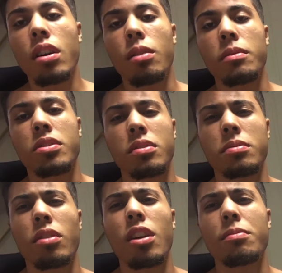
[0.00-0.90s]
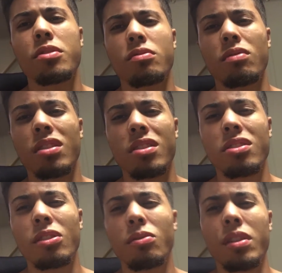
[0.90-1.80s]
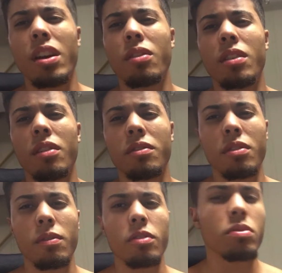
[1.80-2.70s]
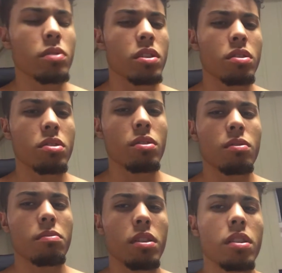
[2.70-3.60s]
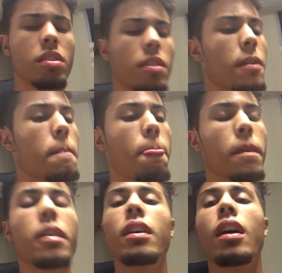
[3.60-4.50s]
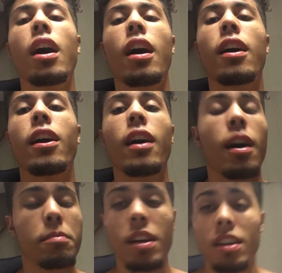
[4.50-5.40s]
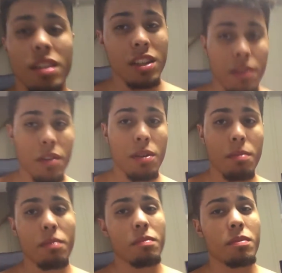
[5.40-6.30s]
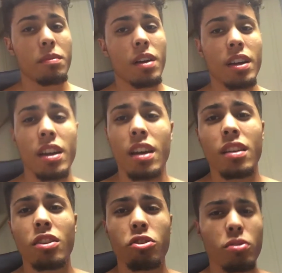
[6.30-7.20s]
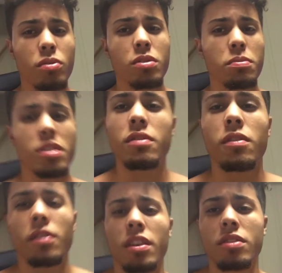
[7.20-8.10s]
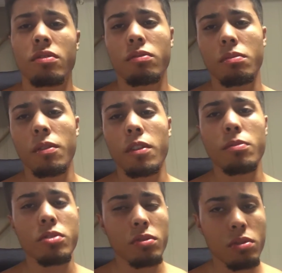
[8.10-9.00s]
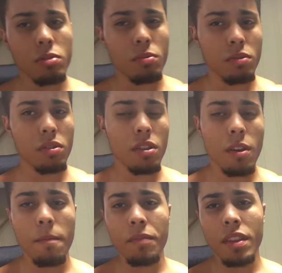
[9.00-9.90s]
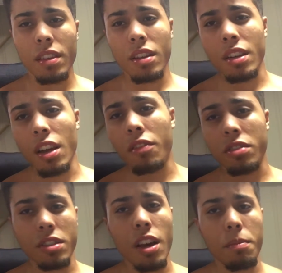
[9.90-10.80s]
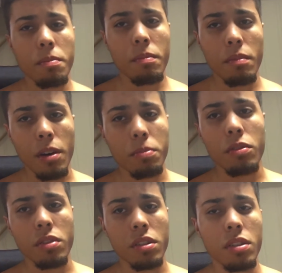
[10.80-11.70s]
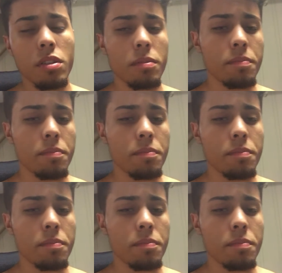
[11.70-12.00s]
Um, the subscribers really slowed down after the first week or so, but I'm not gonna give up. I got a huge piece of advice from a famous YouTuber: never stop uploading.